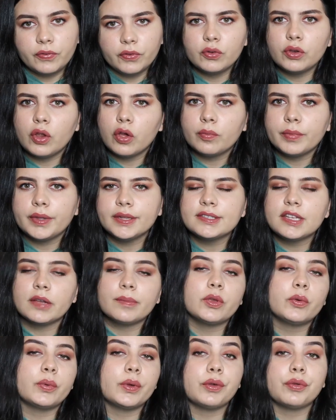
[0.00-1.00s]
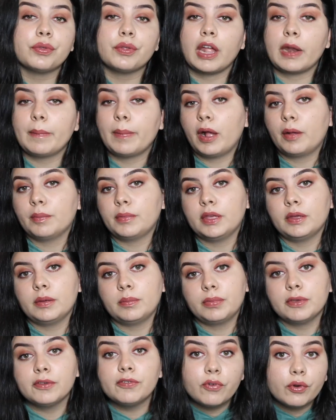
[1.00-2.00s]
If you know me, tell me what you thought about me
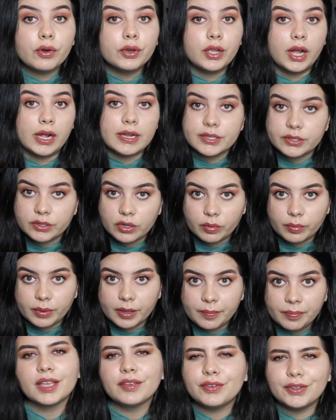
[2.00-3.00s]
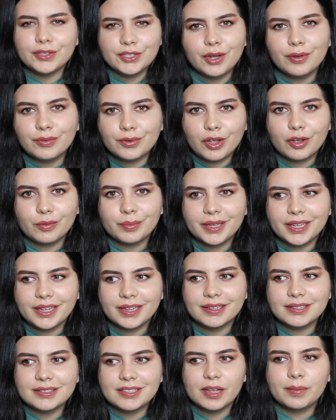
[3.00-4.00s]
before you got to know me. If you don't know
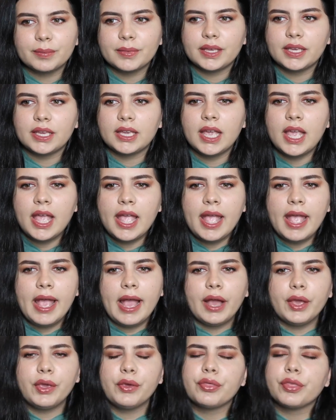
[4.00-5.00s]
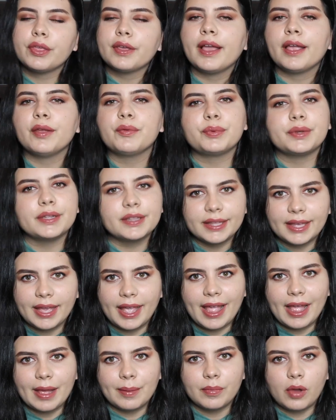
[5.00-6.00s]
me, tell me how you think I really
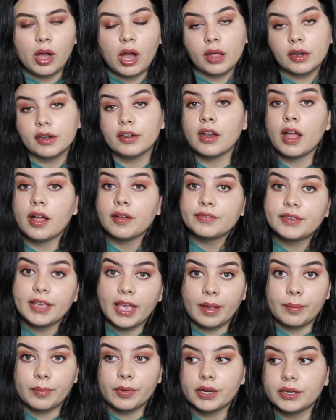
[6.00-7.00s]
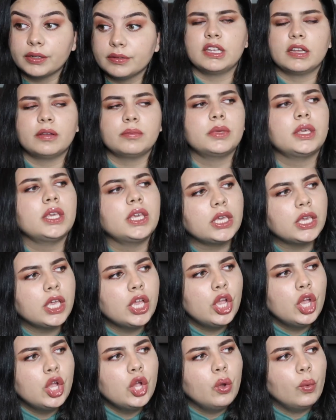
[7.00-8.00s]
am on and off camera. Tell me
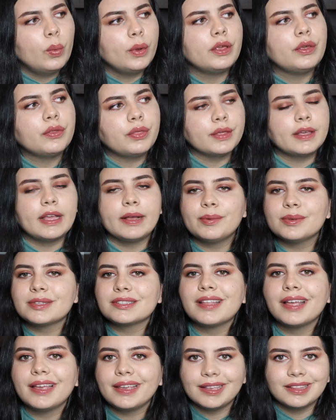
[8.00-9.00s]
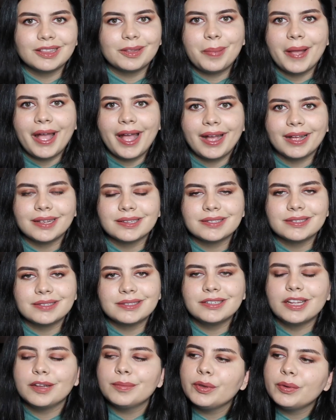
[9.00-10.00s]
what you think I was like in the
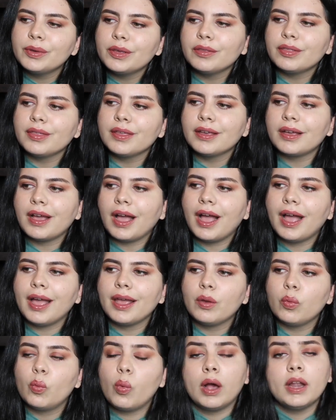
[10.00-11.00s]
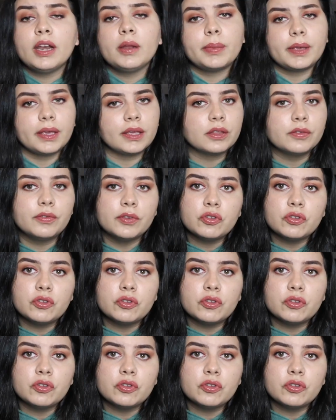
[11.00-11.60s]
past. Tell me what you think I want to be in the